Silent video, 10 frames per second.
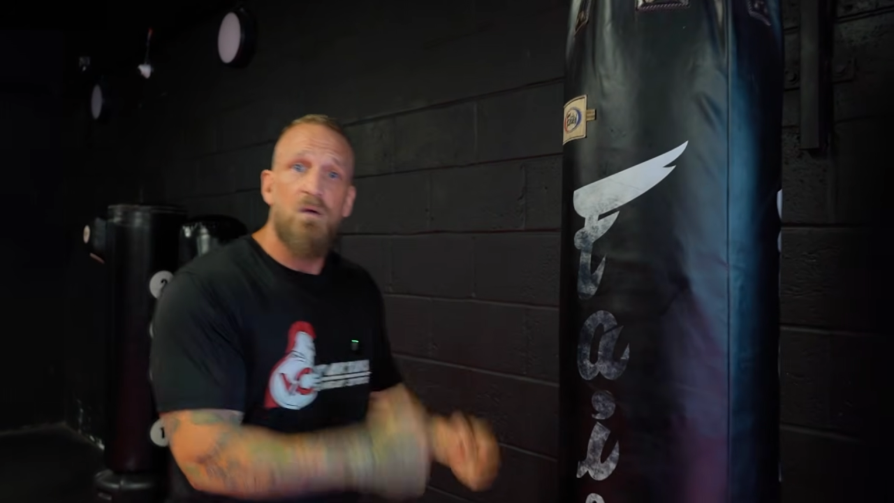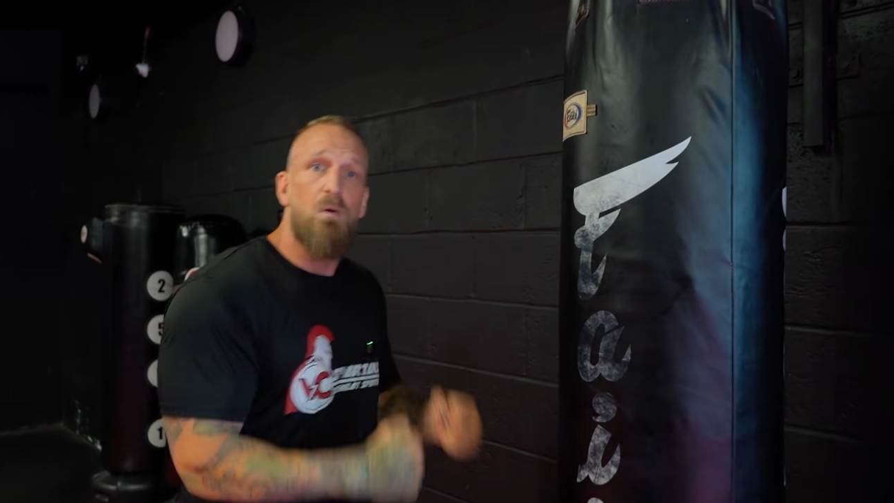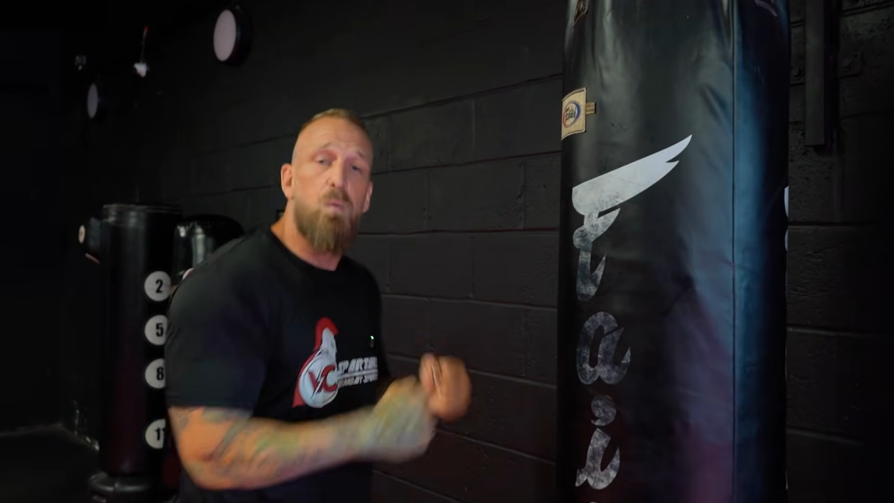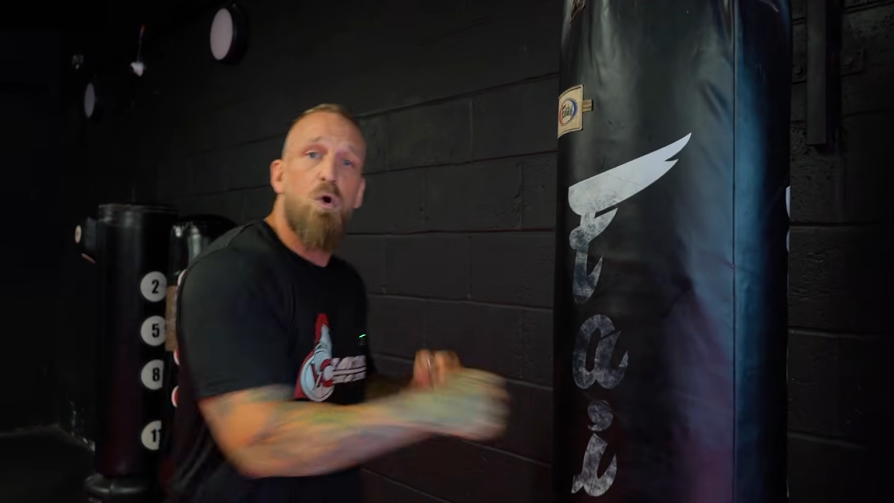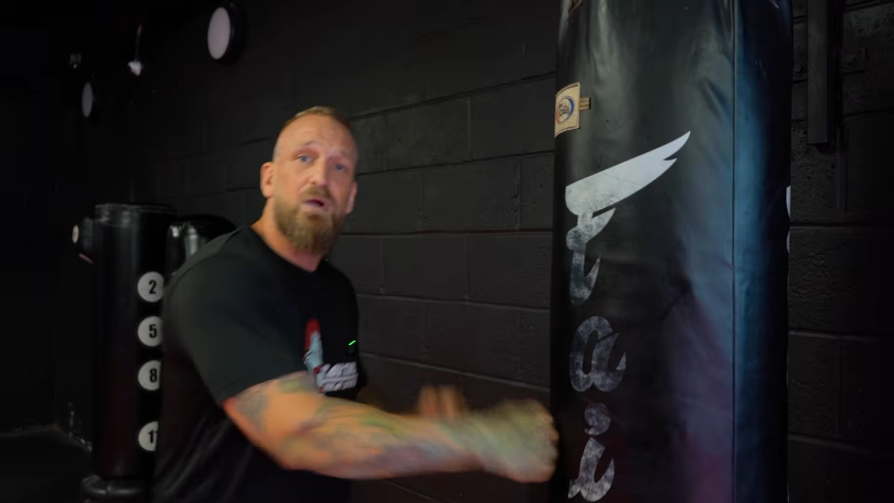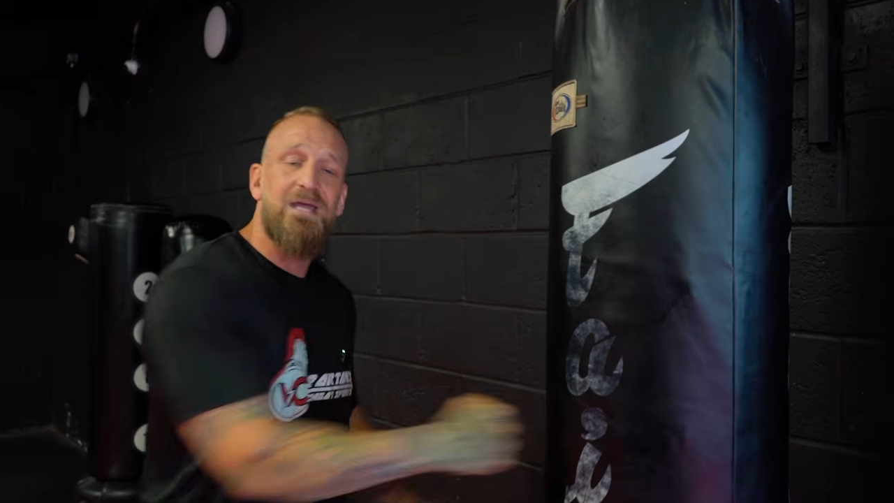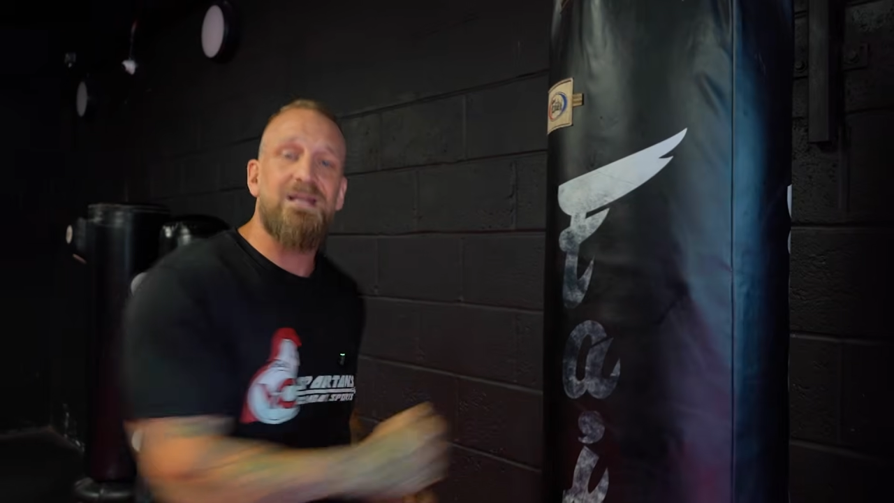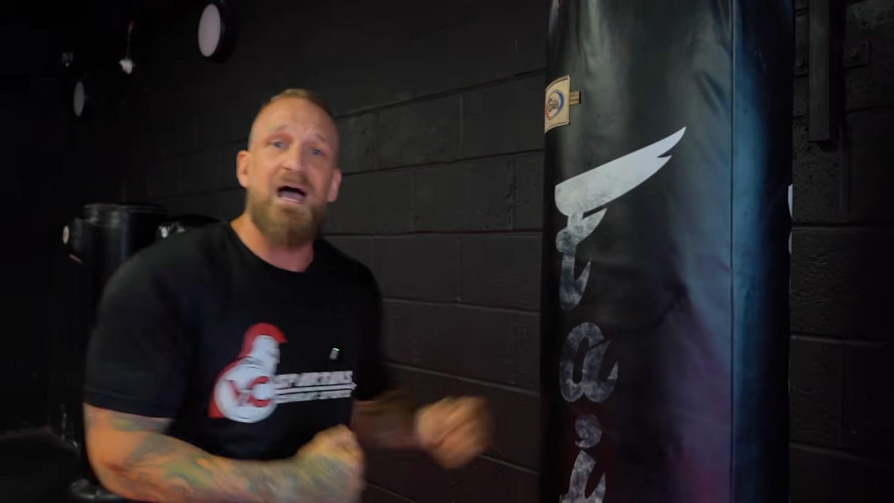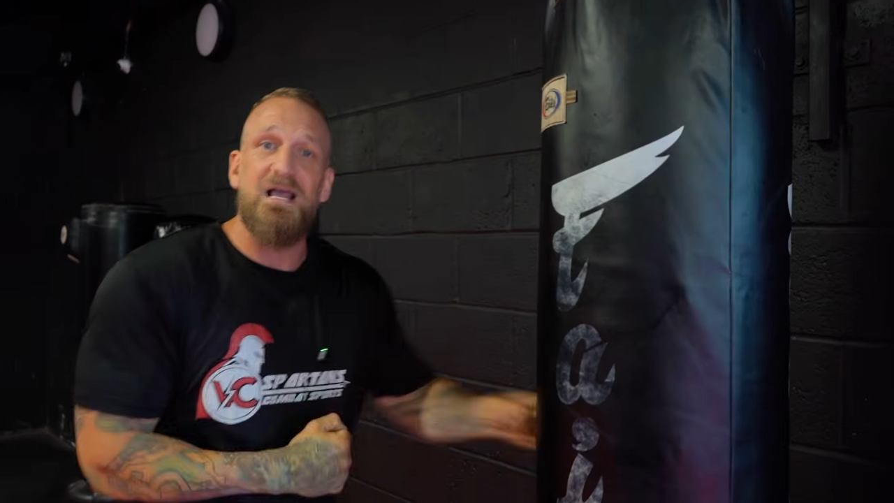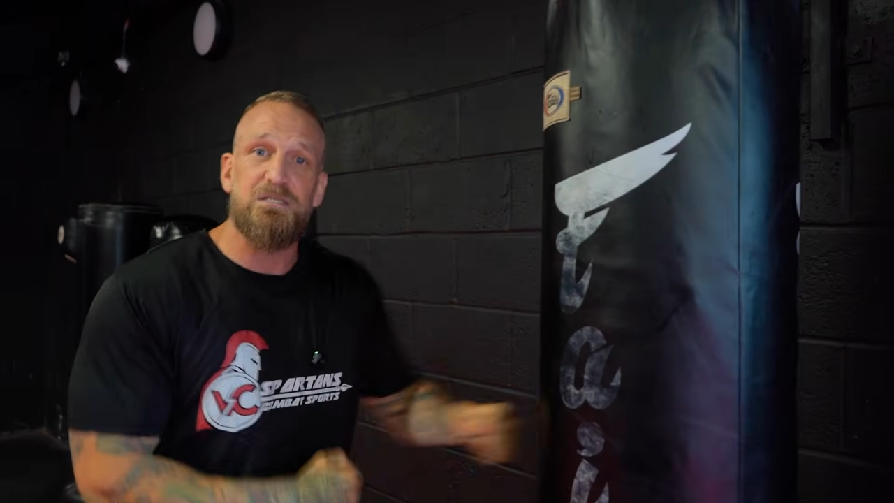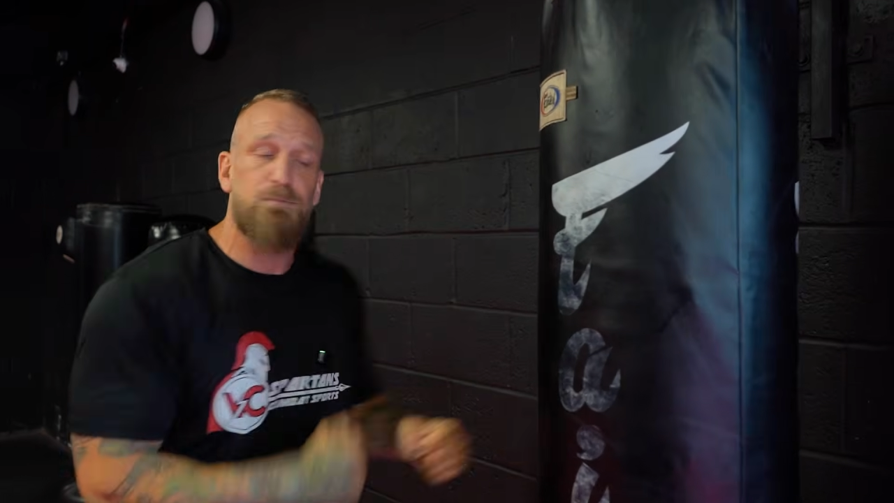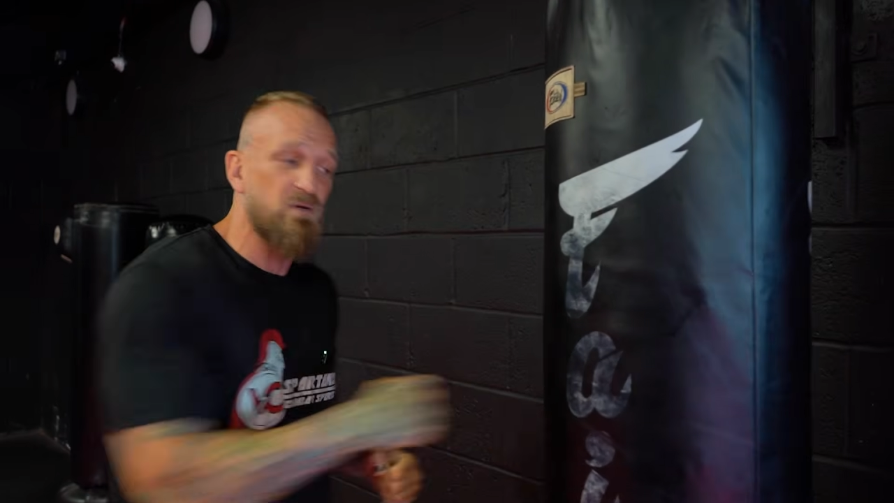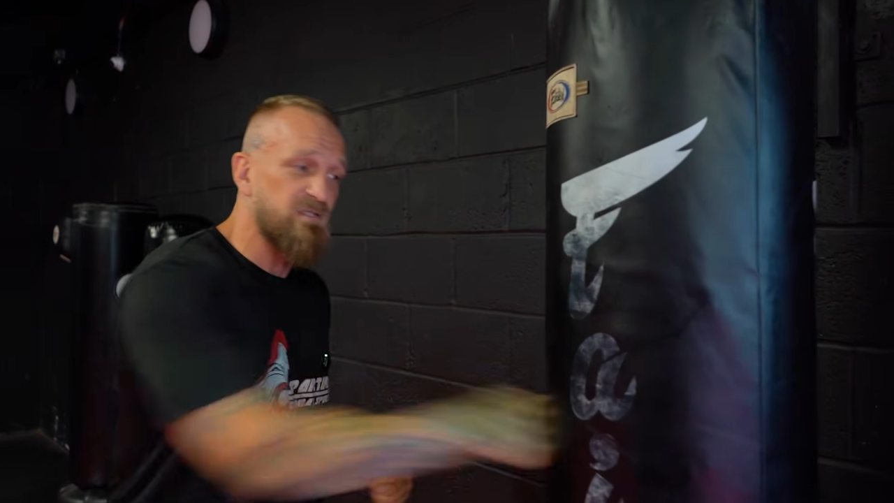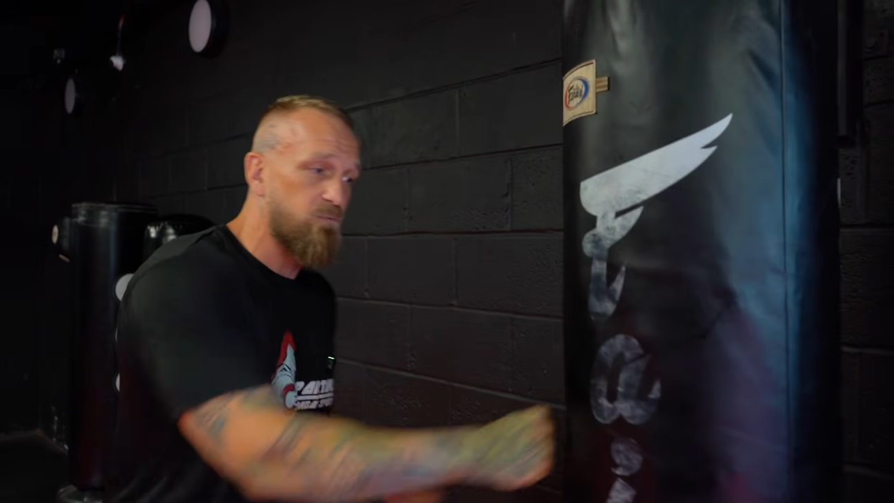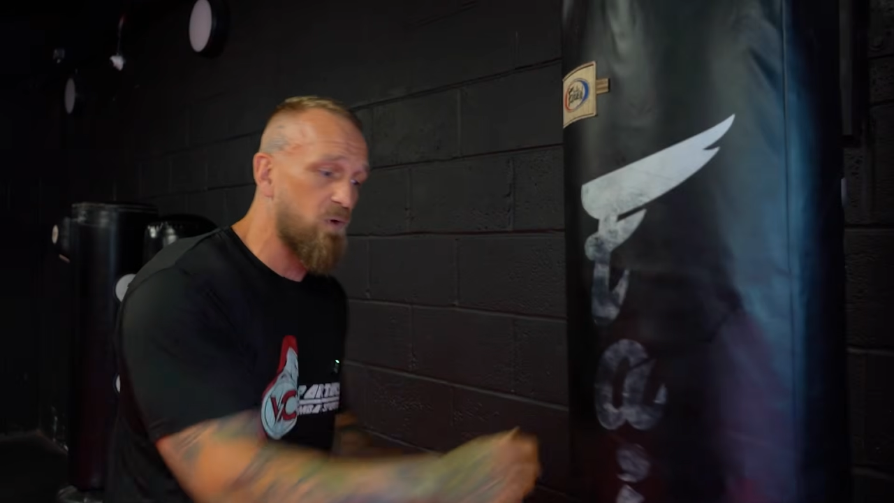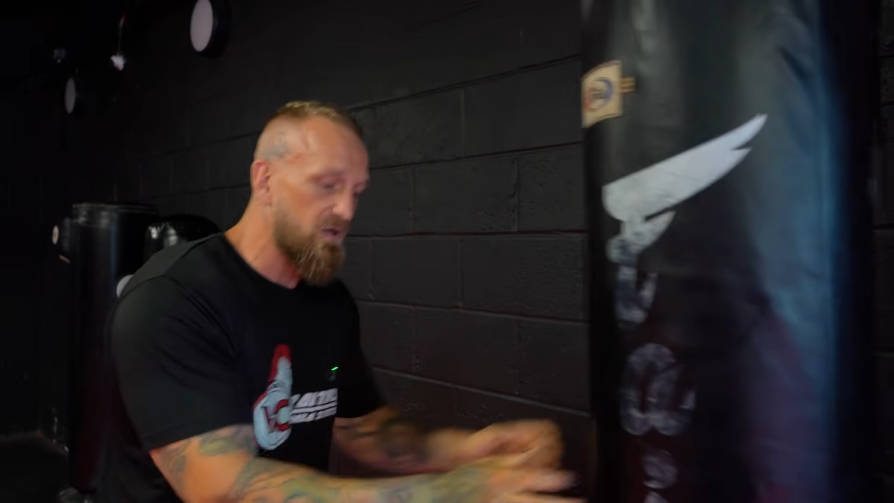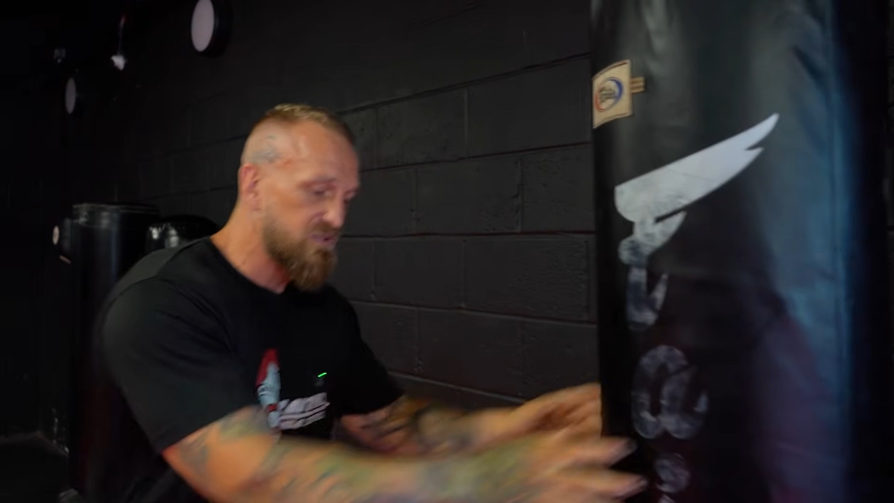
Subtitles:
we're working that explosive work.